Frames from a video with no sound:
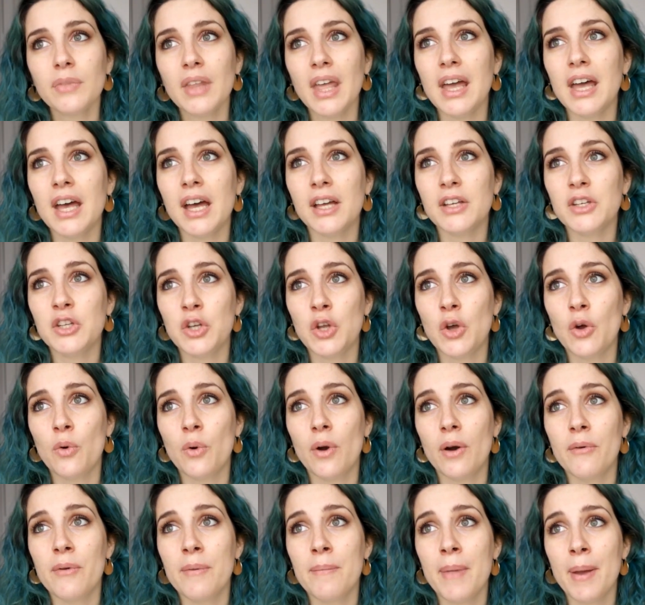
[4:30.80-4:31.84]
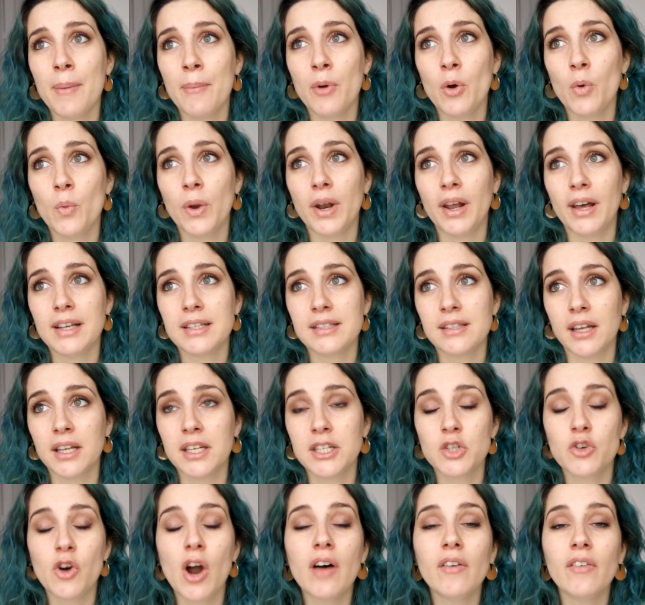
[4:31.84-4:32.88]
I remember when I started
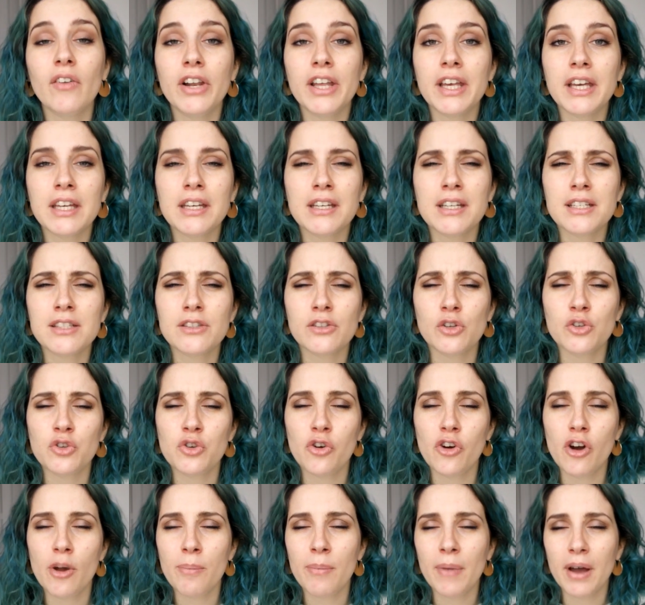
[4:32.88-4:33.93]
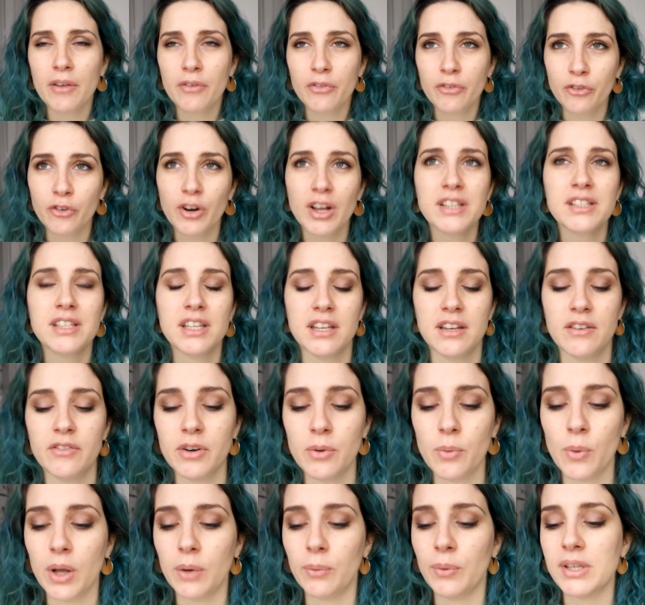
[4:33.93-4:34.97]
traveling in Eastern Europe, my friends and
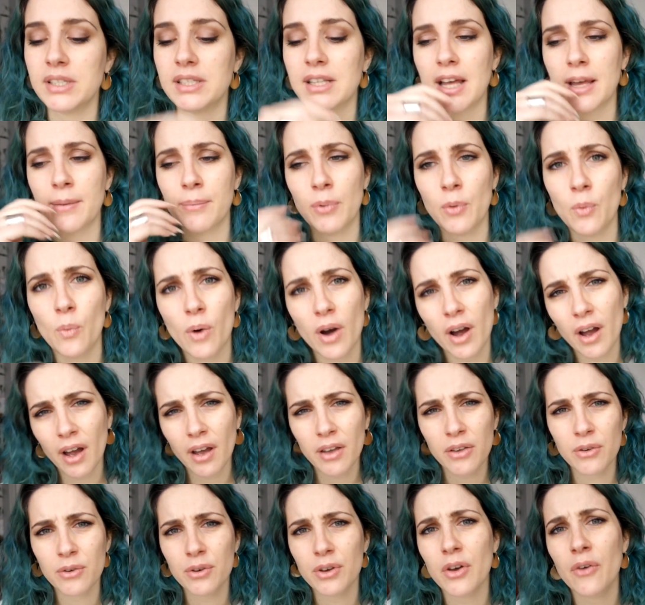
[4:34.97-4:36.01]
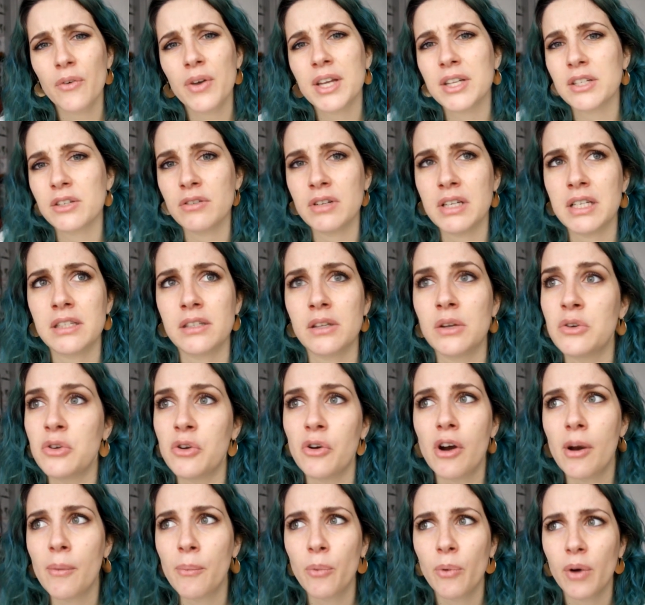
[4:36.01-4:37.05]
everyone was like, but why are you going to Eastern
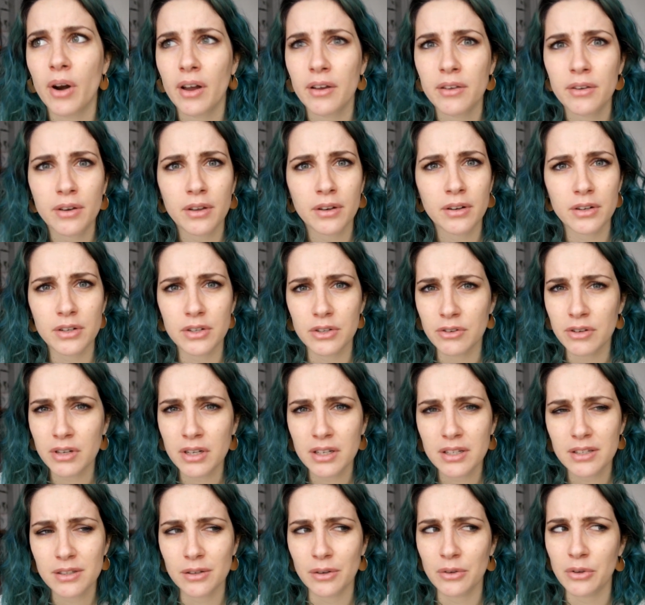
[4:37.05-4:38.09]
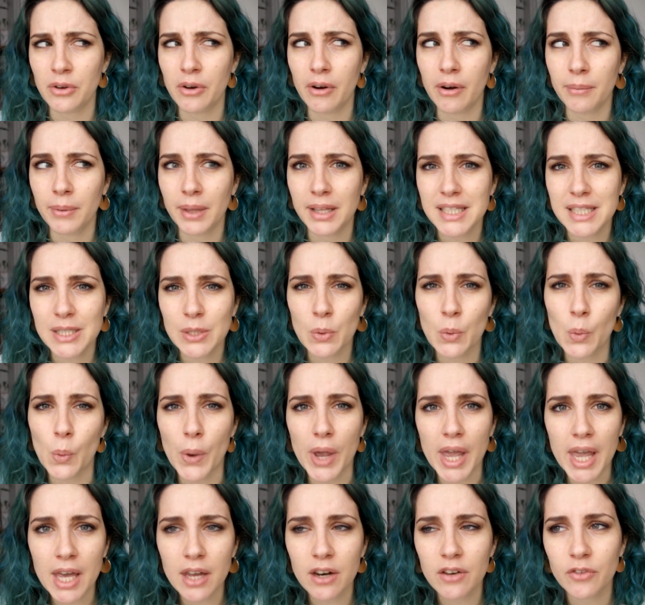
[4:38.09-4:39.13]
Europe? What are you going to do in Eastern Europe? That's so
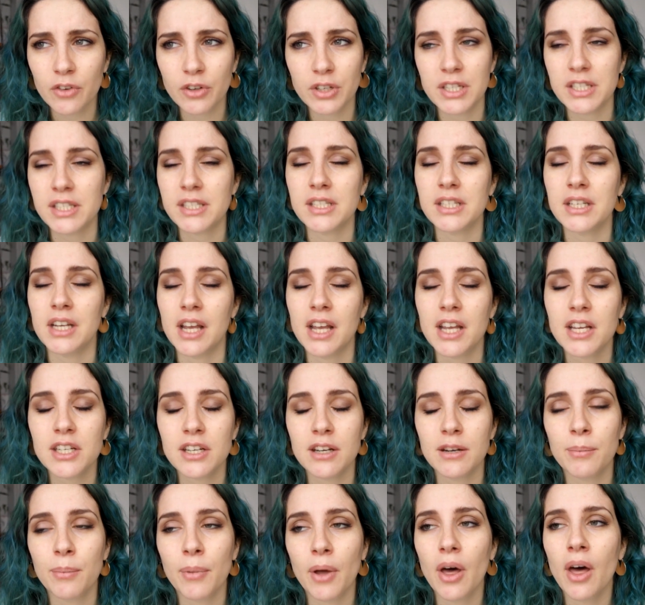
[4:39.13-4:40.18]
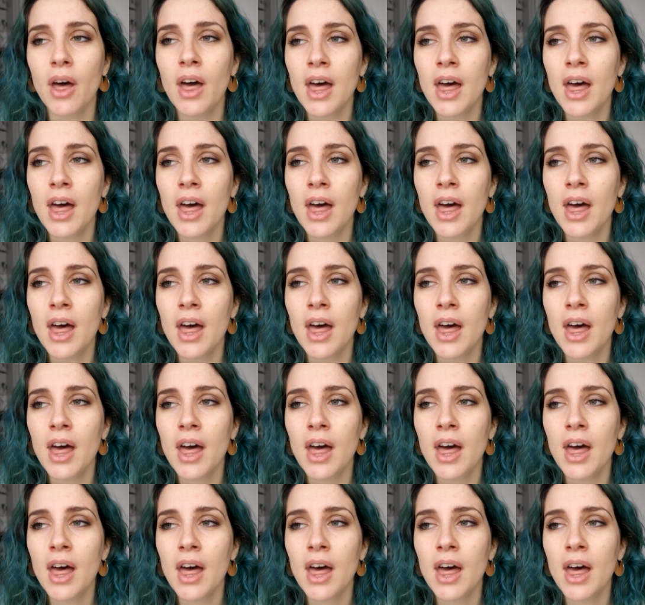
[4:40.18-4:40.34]
weird of a destination. But